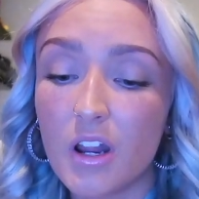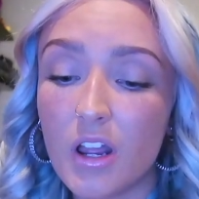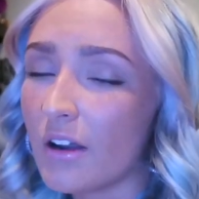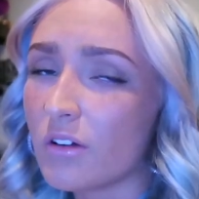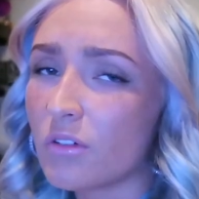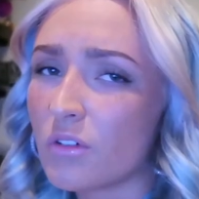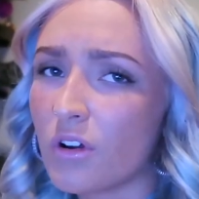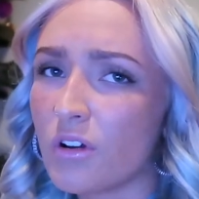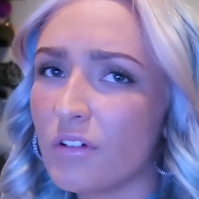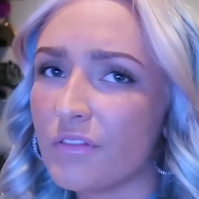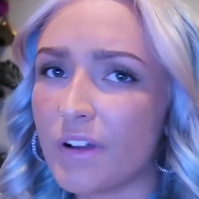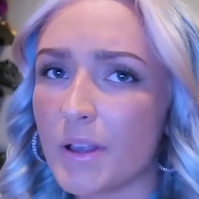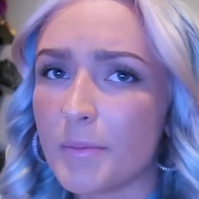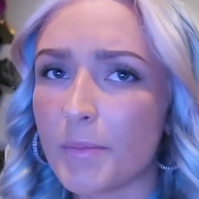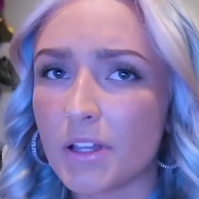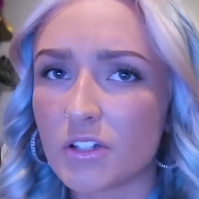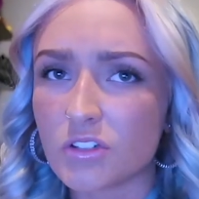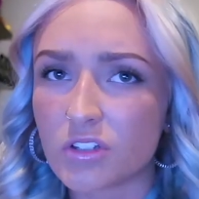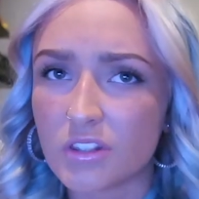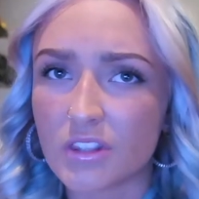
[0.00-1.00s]
I don't know if I
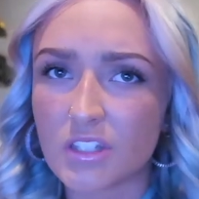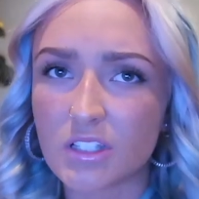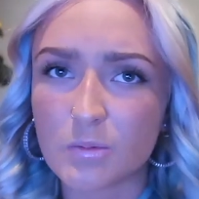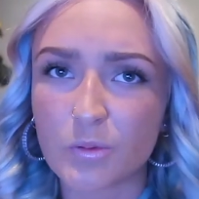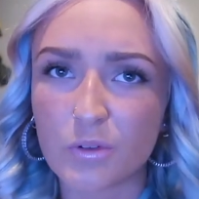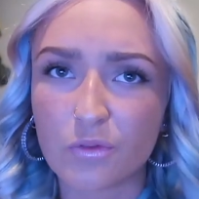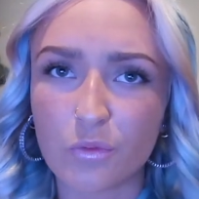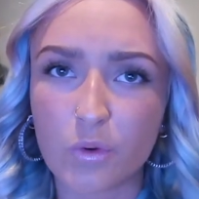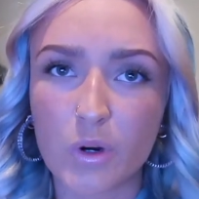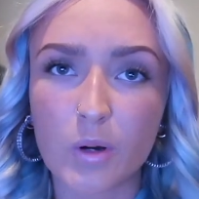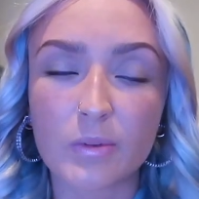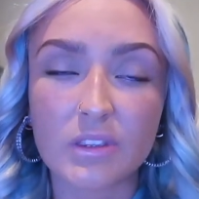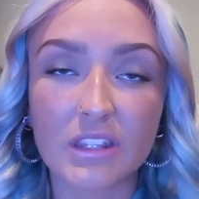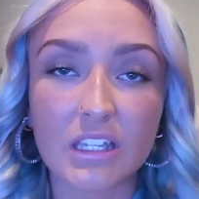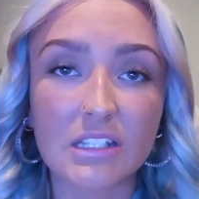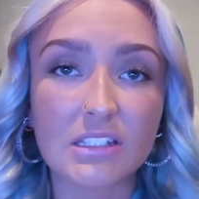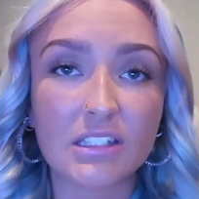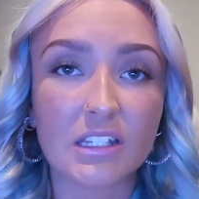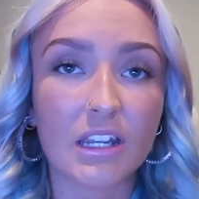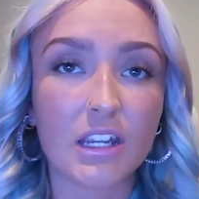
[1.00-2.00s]
mentioned this before, but
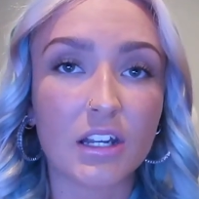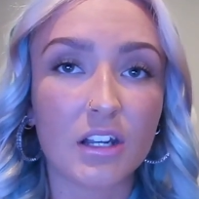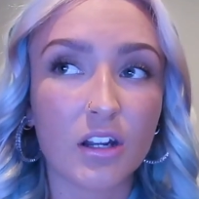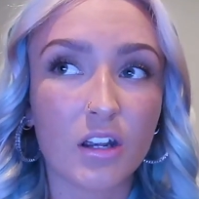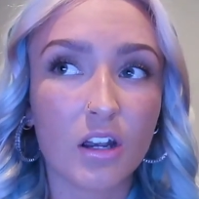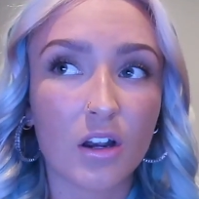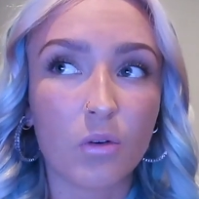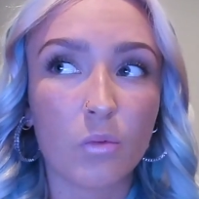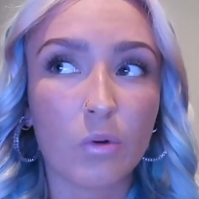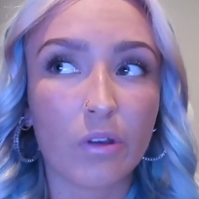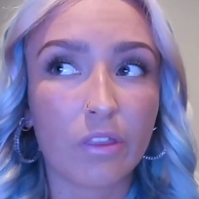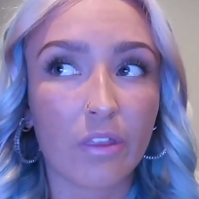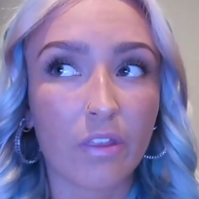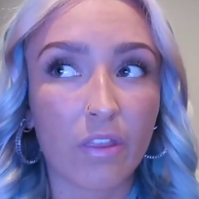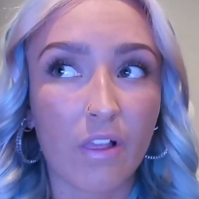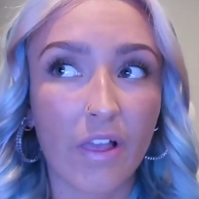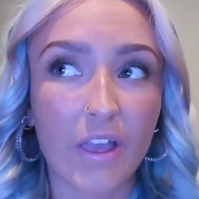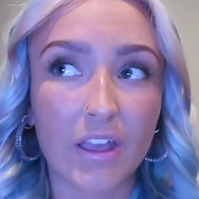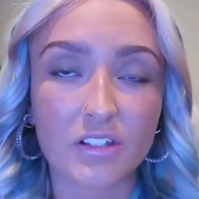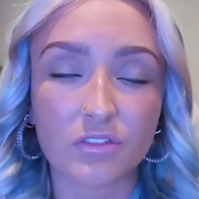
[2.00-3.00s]
they did, within
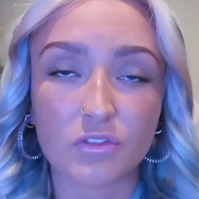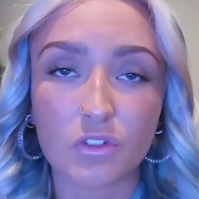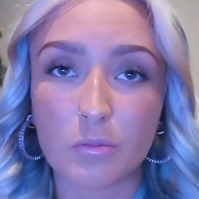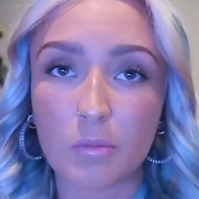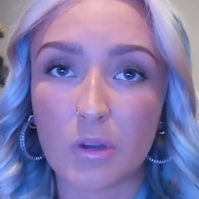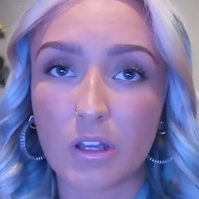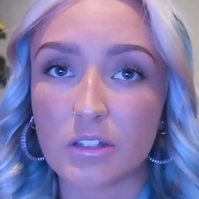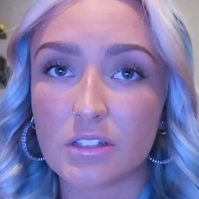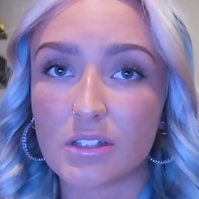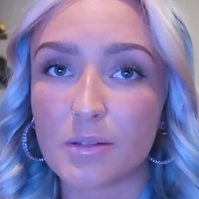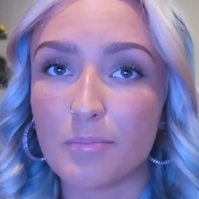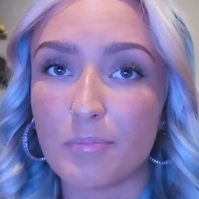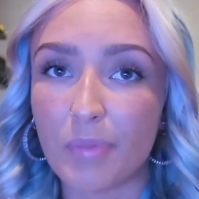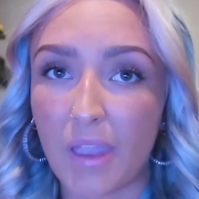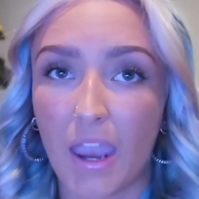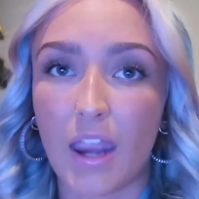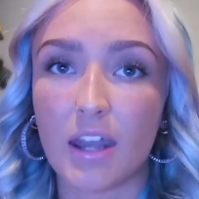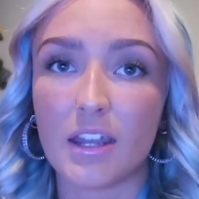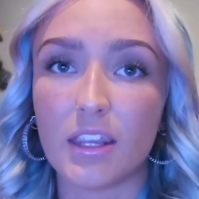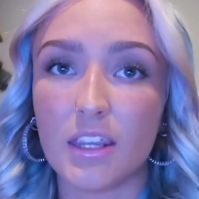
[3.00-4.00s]
the last few months,
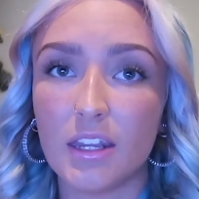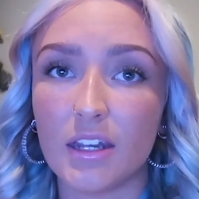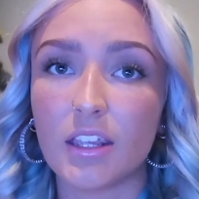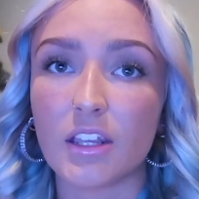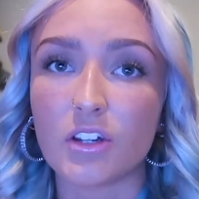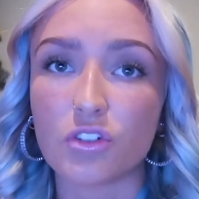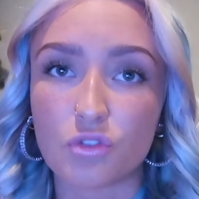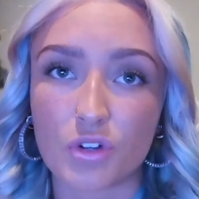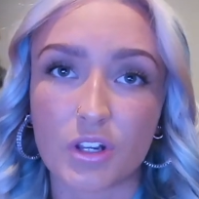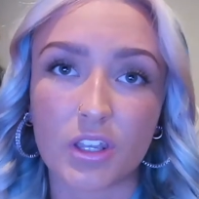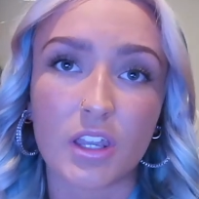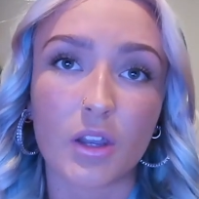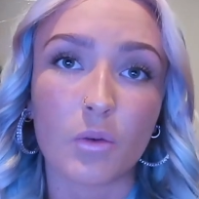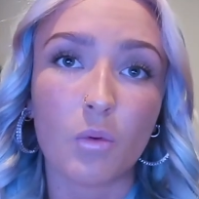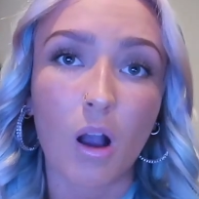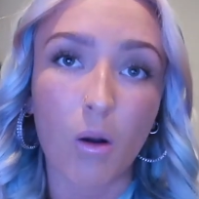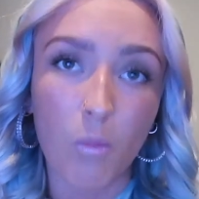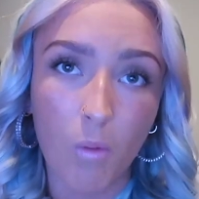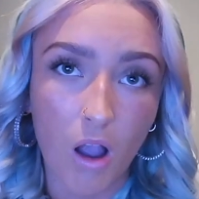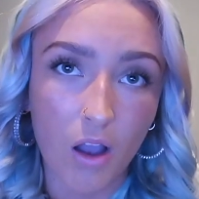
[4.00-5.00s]
ban eating and drinking
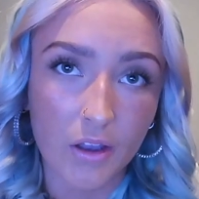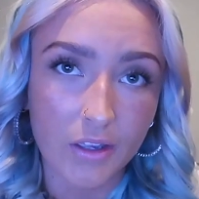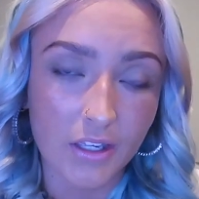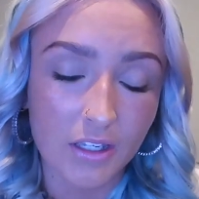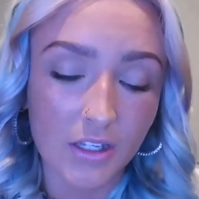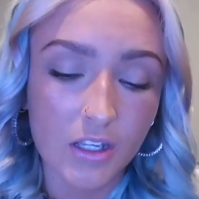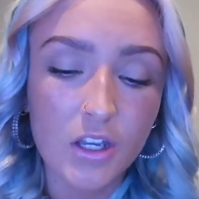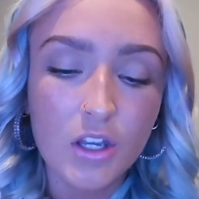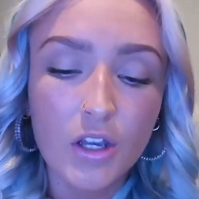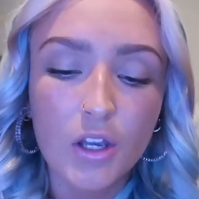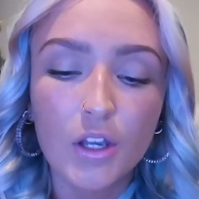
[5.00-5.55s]
while walking.